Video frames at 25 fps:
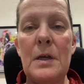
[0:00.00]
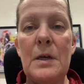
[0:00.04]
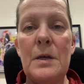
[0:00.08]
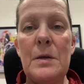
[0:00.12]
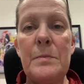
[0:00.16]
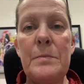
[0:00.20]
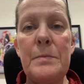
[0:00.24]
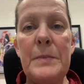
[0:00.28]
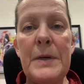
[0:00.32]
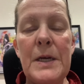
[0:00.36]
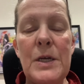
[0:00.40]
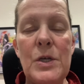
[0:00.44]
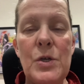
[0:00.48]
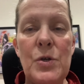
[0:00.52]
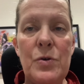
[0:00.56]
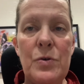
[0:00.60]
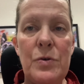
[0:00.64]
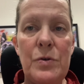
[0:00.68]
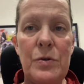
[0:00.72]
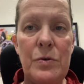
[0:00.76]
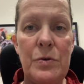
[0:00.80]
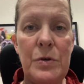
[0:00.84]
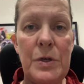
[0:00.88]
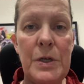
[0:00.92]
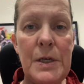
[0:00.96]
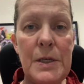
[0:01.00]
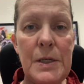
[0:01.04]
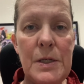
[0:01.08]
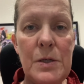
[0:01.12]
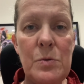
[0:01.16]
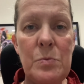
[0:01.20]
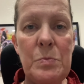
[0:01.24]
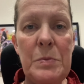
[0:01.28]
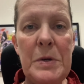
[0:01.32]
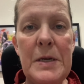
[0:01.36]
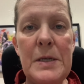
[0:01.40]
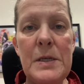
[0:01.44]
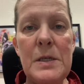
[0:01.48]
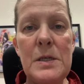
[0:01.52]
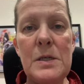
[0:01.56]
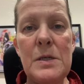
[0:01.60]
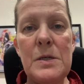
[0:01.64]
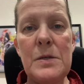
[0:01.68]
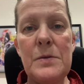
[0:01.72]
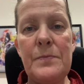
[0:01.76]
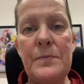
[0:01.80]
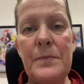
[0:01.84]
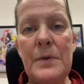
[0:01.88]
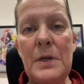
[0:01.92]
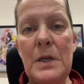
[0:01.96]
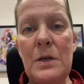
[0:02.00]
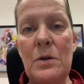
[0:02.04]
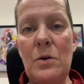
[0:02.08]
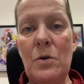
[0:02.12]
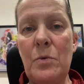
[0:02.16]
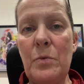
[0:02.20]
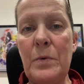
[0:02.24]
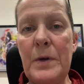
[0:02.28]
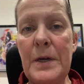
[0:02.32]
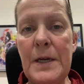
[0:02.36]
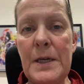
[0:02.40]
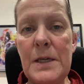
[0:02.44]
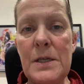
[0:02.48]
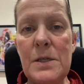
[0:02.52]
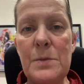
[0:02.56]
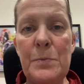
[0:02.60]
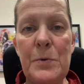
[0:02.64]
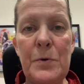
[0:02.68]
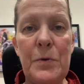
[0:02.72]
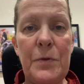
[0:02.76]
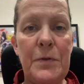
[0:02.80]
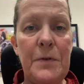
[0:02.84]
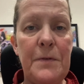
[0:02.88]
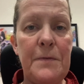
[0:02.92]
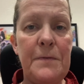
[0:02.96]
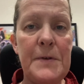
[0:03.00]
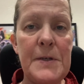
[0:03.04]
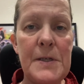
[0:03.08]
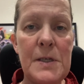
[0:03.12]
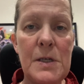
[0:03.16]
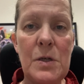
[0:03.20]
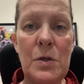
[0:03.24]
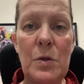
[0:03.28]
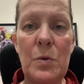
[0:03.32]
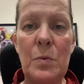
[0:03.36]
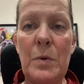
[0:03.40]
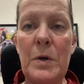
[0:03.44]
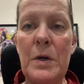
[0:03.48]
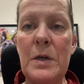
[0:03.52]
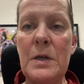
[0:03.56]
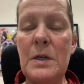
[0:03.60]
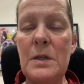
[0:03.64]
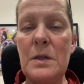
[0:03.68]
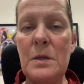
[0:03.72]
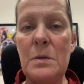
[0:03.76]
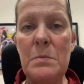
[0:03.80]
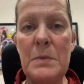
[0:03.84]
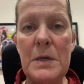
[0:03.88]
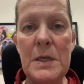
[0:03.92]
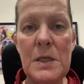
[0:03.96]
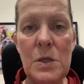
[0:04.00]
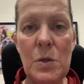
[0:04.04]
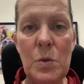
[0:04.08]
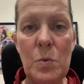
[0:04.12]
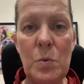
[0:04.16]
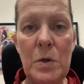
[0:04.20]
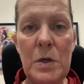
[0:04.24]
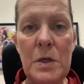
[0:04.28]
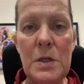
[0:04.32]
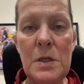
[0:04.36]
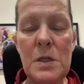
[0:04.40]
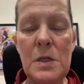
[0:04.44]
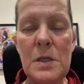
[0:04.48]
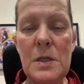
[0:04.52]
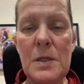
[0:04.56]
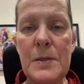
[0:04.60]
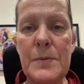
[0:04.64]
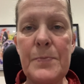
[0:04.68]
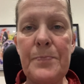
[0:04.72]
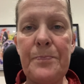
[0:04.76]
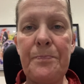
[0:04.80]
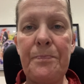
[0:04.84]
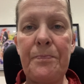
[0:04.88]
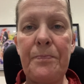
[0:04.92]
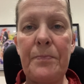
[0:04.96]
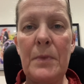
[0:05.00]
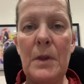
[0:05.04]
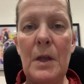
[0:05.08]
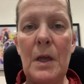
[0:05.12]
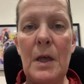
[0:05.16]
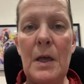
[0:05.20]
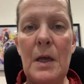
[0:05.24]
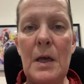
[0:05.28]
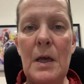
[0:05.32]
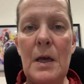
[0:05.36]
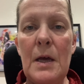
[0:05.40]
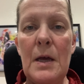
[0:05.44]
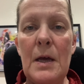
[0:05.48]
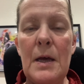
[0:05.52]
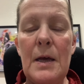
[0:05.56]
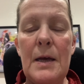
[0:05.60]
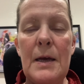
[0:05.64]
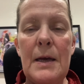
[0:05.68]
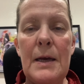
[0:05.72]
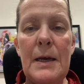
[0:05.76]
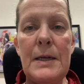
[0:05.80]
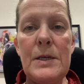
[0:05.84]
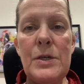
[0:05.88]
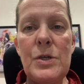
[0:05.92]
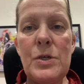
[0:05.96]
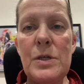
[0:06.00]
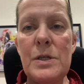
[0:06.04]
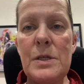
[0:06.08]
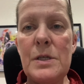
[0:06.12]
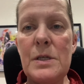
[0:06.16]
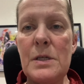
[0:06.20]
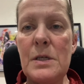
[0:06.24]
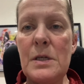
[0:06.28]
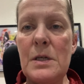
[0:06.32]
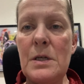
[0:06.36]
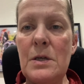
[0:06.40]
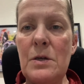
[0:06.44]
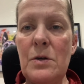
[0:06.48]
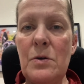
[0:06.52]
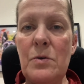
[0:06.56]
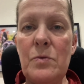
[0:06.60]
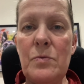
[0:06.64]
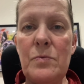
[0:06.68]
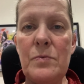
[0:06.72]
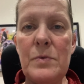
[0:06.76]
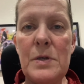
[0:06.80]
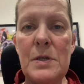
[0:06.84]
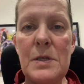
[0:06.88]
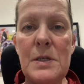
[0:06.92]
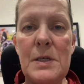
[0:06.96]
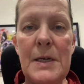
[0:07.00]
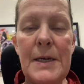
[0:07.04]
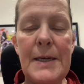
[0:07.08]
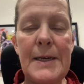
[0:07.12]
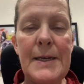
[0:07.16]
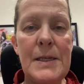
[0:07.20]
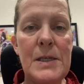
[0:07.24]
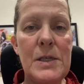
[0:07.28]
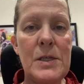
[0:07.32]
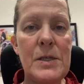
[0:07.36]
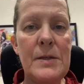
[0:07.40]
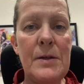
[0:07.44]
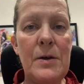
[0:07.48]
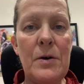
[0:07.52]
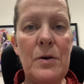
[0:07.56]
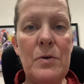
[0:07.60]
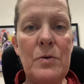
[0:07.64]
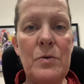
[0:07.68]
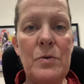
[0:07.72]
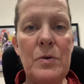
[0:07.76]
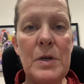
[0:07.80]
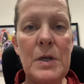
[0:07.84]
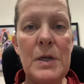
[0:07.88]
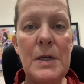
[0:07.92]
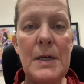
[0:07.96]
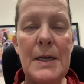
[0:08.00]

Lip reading: Make sure their needs are met in all ways, both the physical one and the mental ones. And just, you know, take it slow.